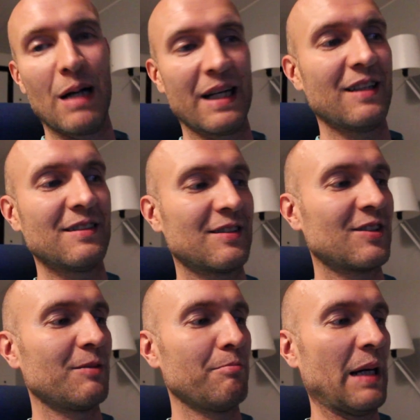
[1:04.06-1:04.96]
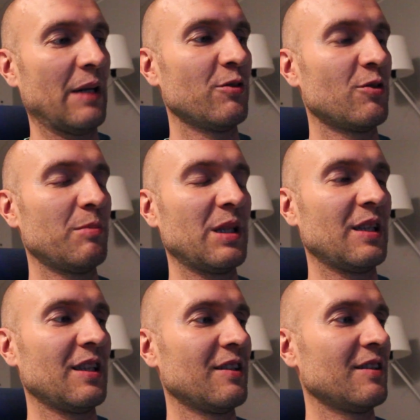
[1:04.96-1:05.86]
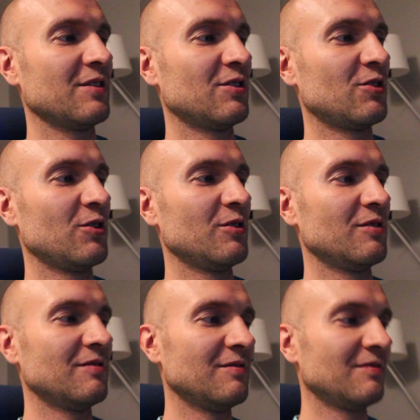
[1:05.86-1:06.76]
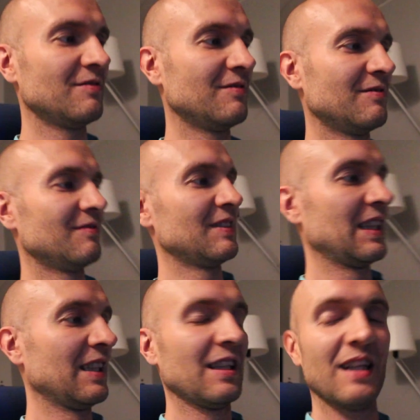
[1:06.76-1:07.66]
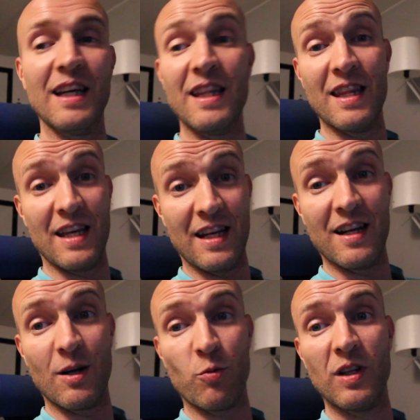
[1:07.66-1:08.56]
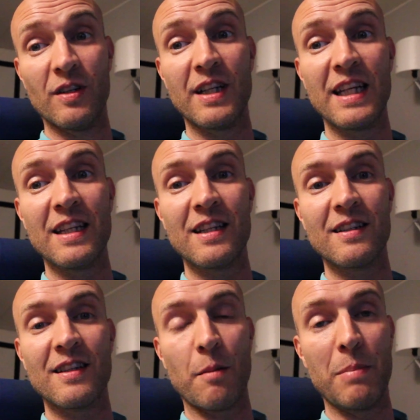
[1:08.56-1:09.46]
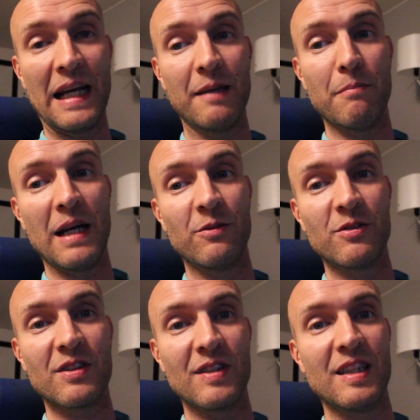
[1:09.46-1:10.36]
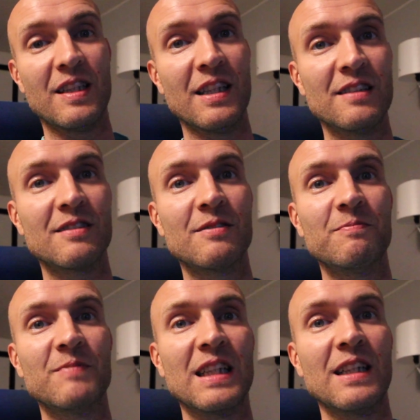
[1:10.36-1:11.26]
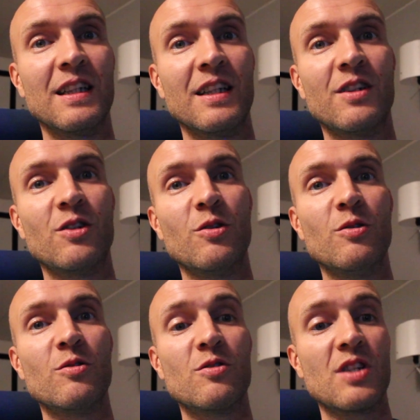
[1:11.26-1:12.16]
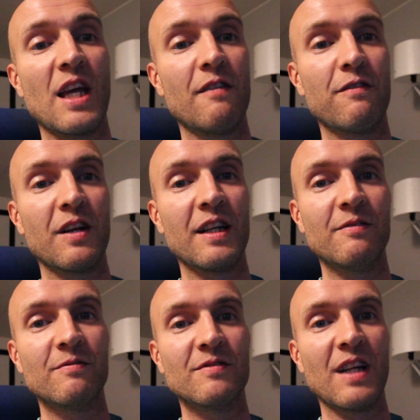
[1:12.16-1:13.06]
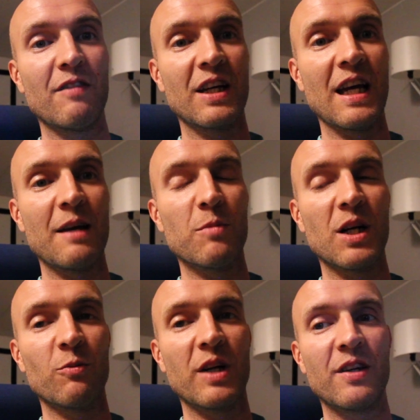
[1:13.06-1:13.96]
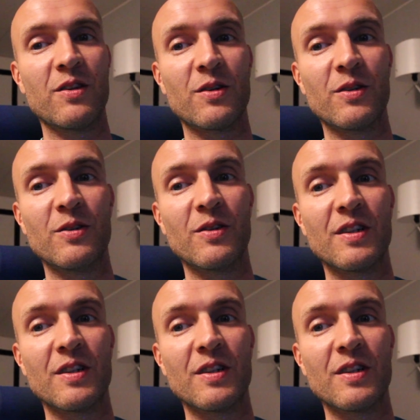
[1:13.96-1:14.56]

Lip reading: but it's bound to be here soon. And then I will need a bike mount in this to safely navigate my way through the